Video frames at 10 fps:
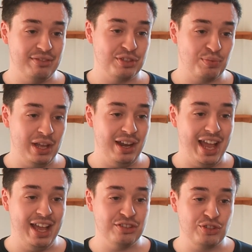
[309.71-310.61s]
as well
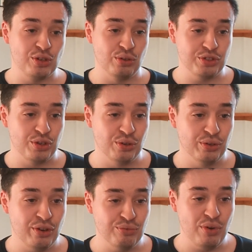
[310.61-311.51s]
as George
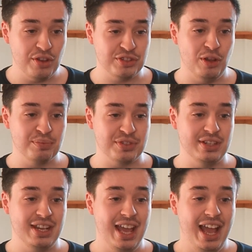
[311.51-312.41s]
Horn, Ross
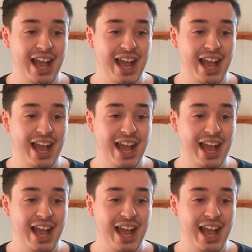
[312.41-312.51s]
Thompson,